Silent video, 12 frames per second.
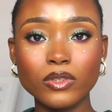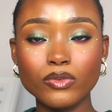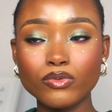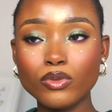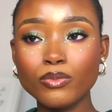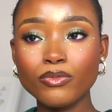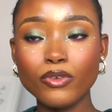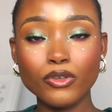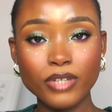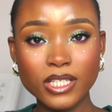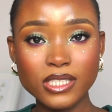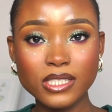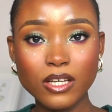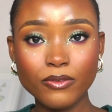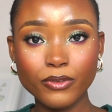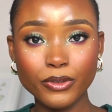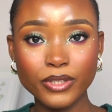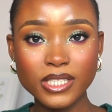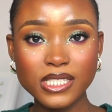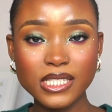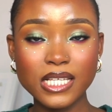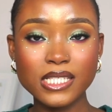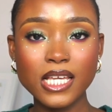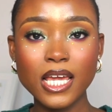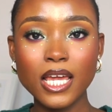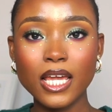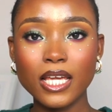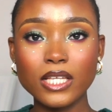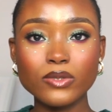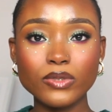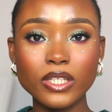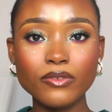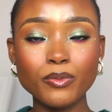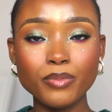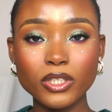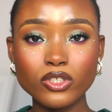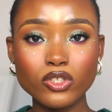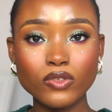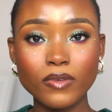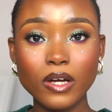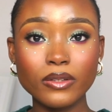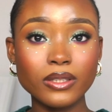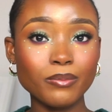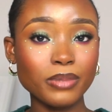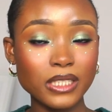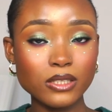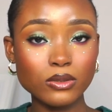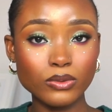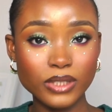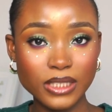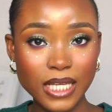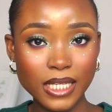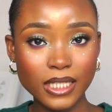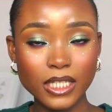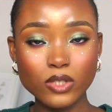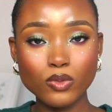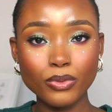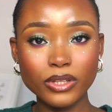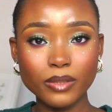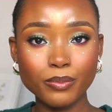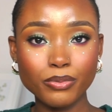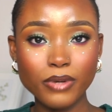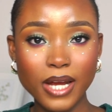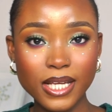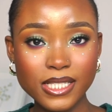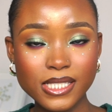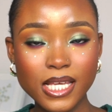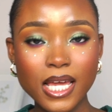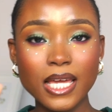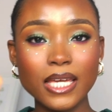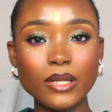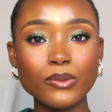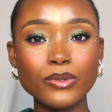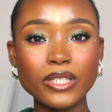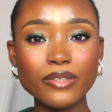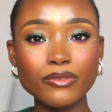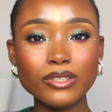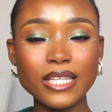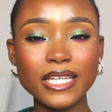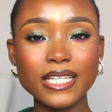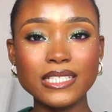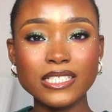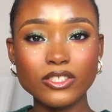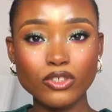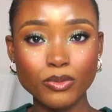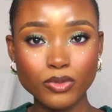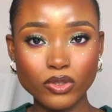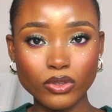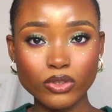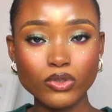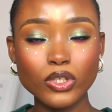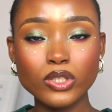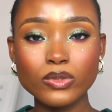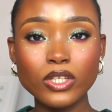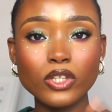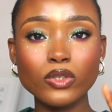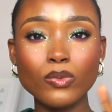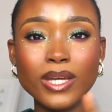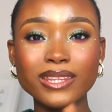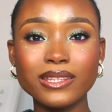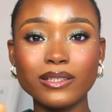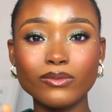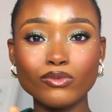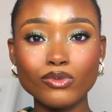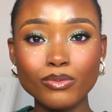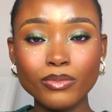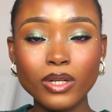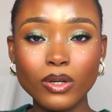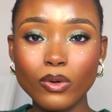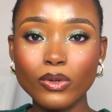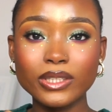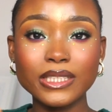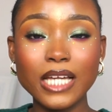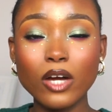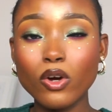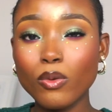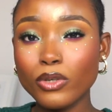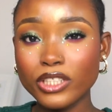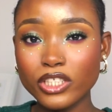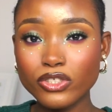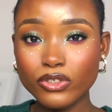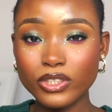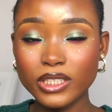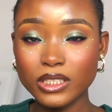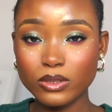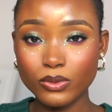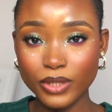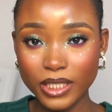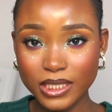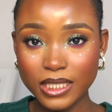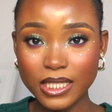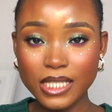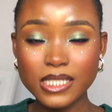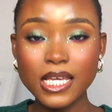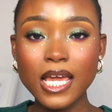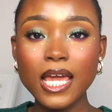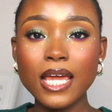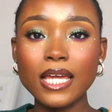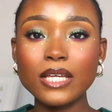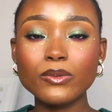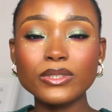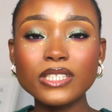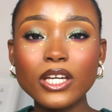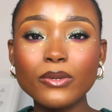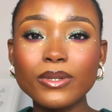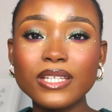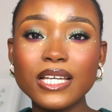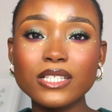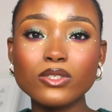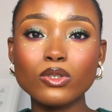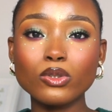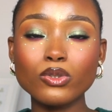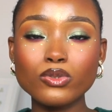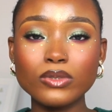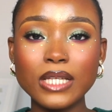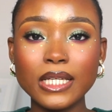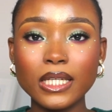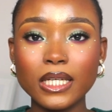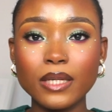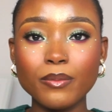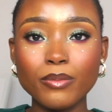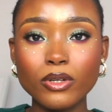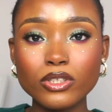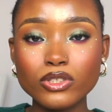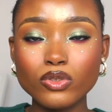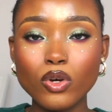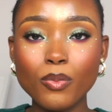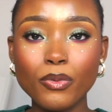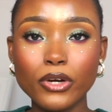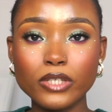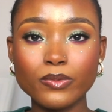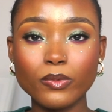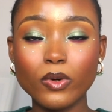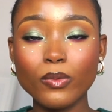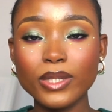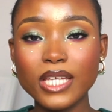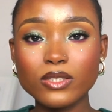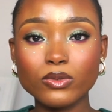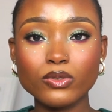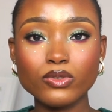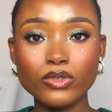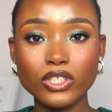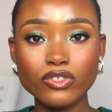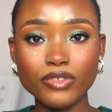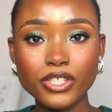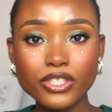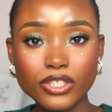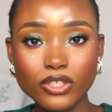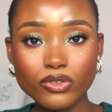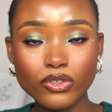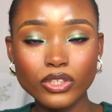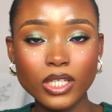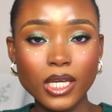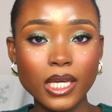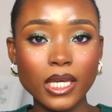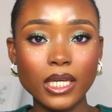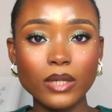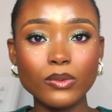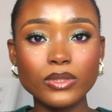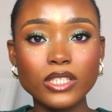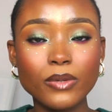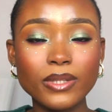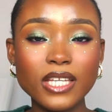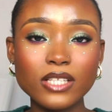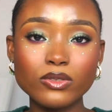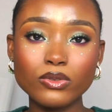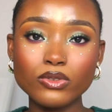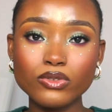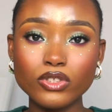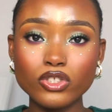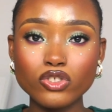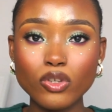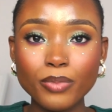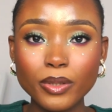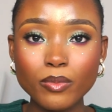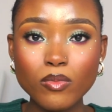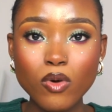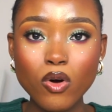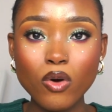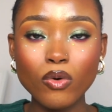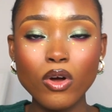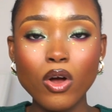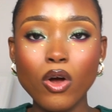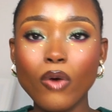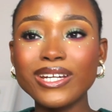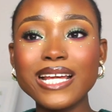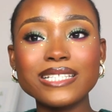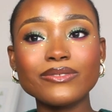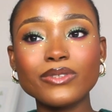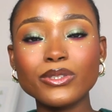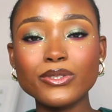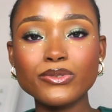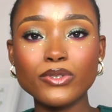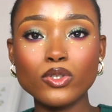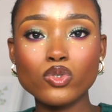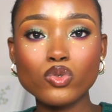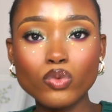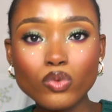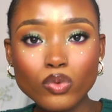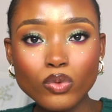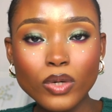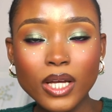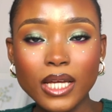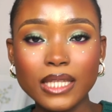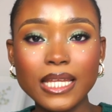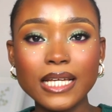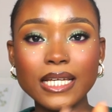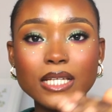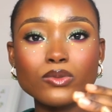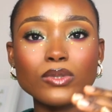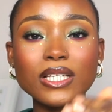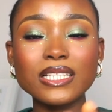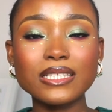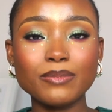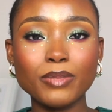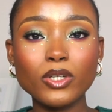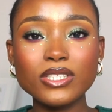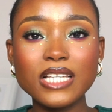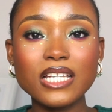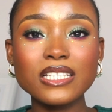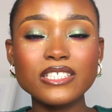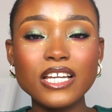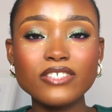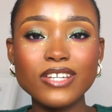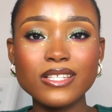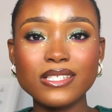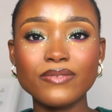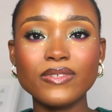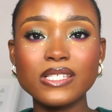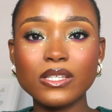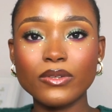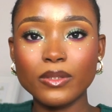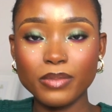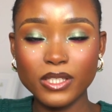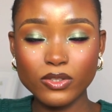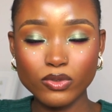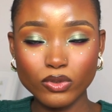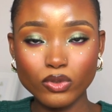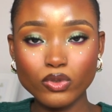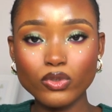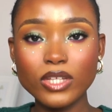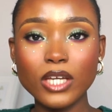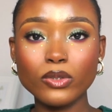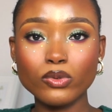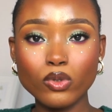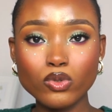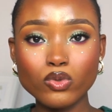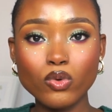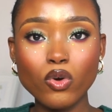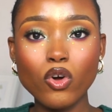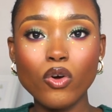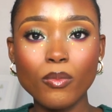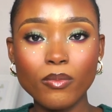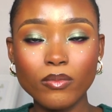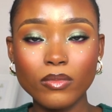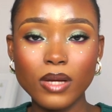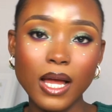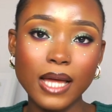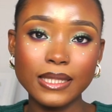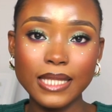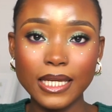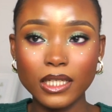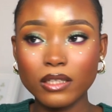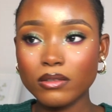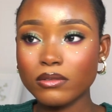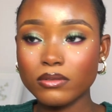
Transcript: room for rent now, for instance, it will give you pictures of how the place looks like, it will put the price, it will give you like a description, so it will tell you where the room or the accommodation is located at. It will tell you whether it's close to like a bus stop, or whether it's close to a train station. It will tell you whether it's close to a shopping mall, or whether it's even close to a school. Like it because they are literally trying to even sell the place to you so that you would also come and like